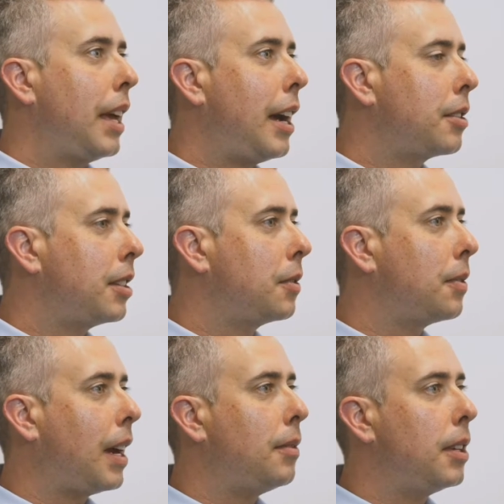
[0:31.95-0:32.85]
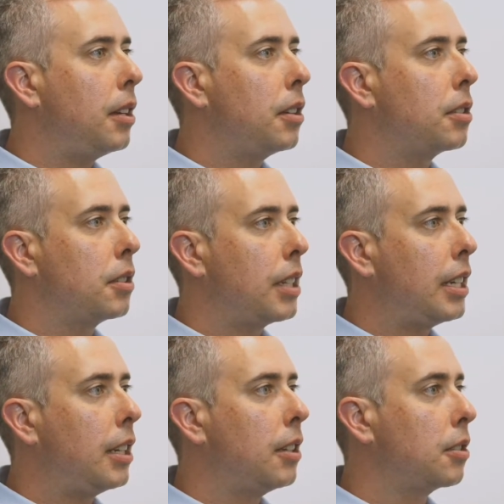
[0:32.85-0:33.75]
with a house that's 5 years or
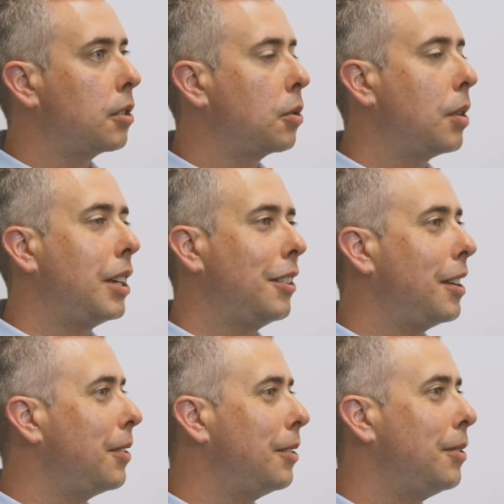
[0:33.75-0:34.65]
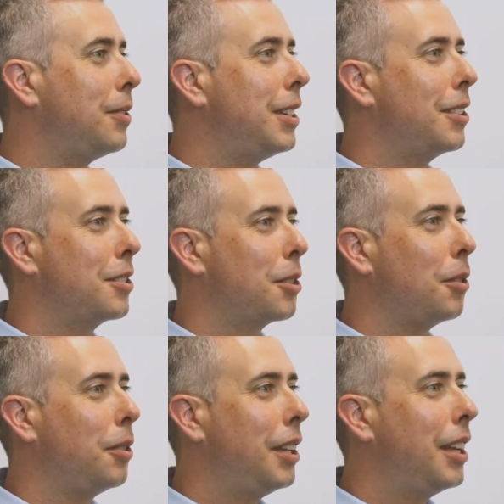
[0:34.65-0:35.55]
10 years or 20 or even 50 years old,